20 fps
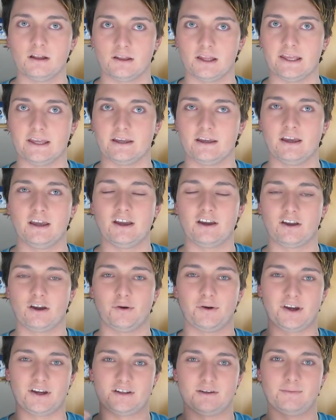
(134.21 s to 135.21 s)
Like
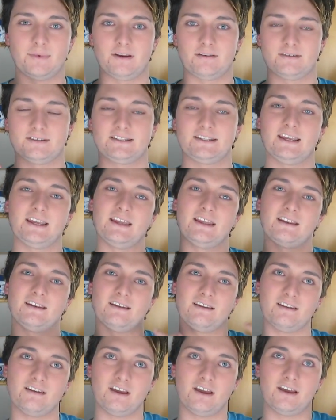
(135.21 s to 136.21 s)
going onto bare
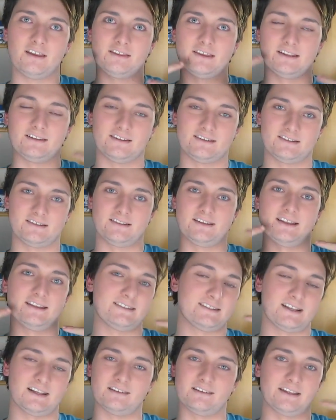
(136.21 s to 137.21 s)
skin,
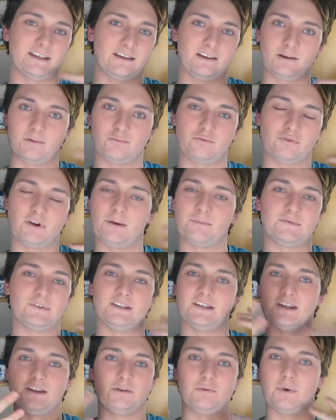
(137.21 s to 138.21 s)
it's not like prepped
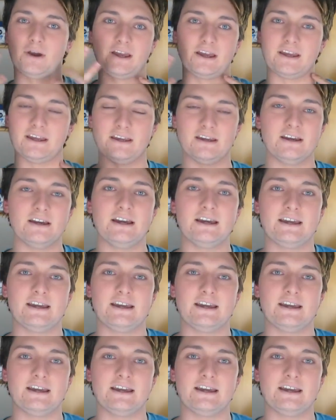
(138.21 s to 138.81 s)
in any way.